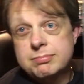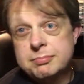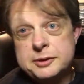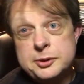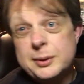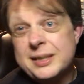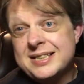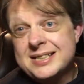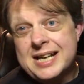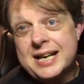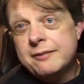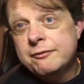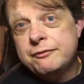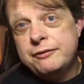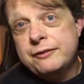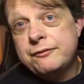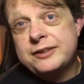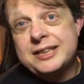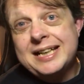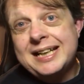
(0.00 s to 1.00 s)
between 10 and
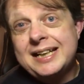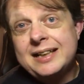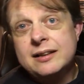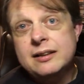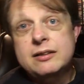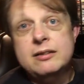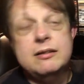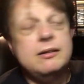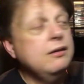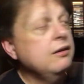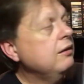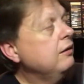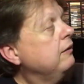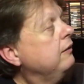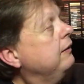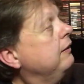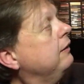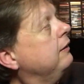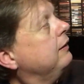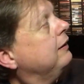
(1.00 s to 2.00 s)
15.
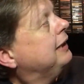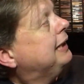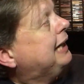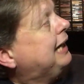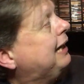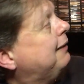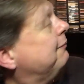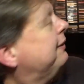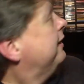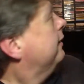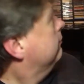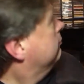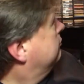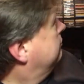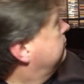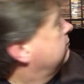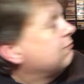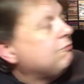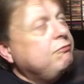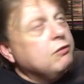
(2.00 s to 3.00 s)
And then
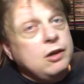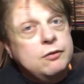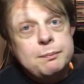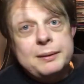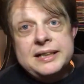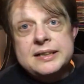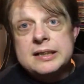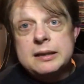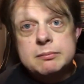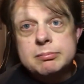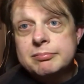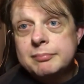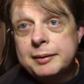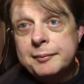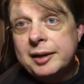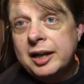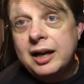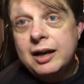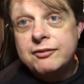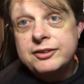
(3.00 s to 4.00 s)
I've picked up
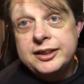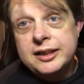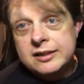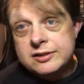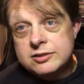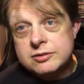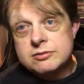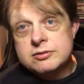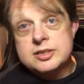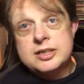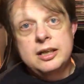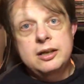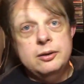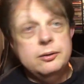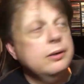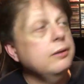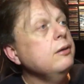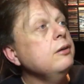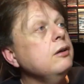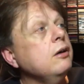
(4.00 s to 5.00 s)
maybe half a dozen or
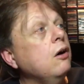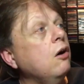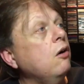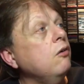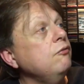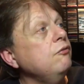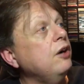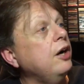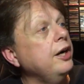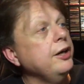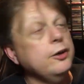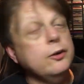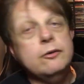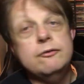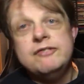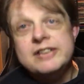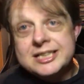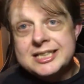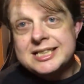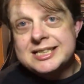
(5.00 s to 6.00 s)
so on
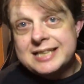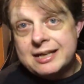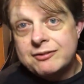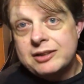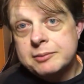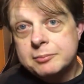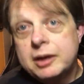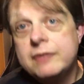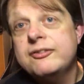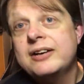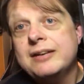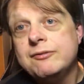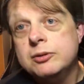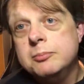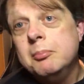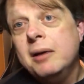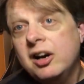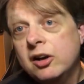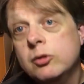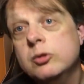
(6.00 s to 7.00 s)
vinyl. This is definitely my
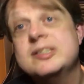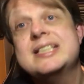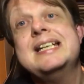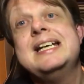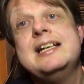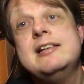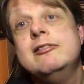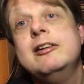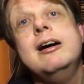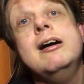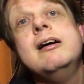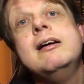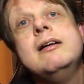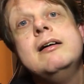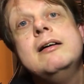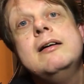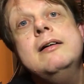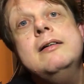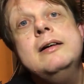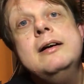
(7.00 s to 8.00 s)
favourite Miles era.
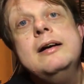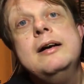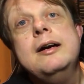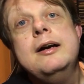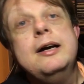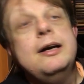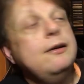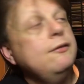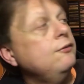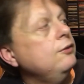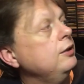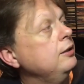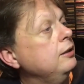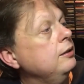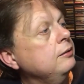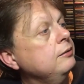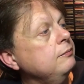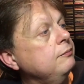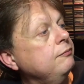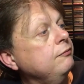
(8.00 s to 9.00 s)

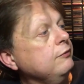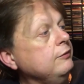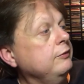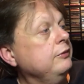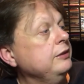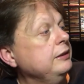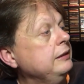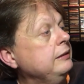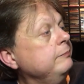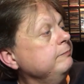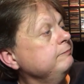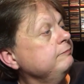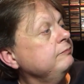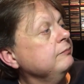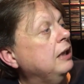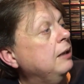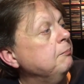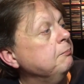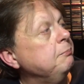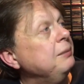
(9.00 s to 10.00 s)
For
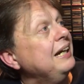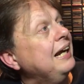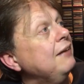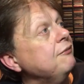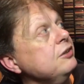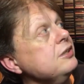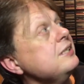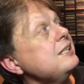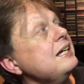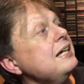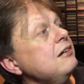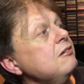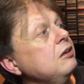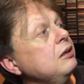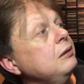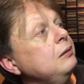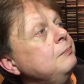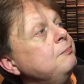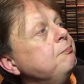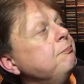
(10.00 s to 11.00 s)
Bill Evans
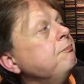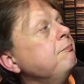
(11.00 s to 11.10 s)
era,